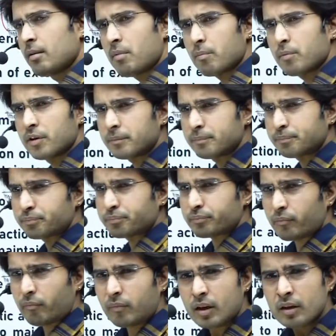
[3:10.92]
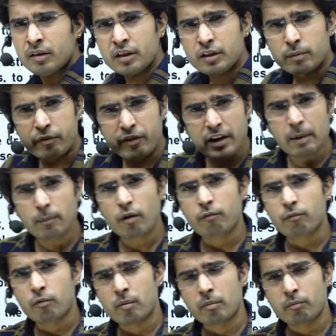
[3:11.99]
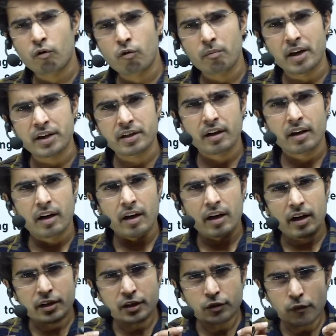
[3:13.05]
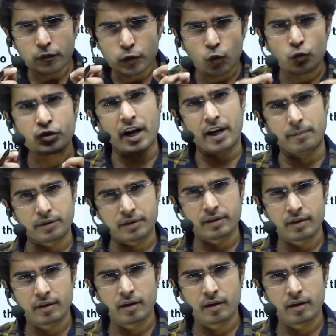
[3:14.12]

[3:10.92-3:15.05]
remember, this freedom of movement, it is of two types.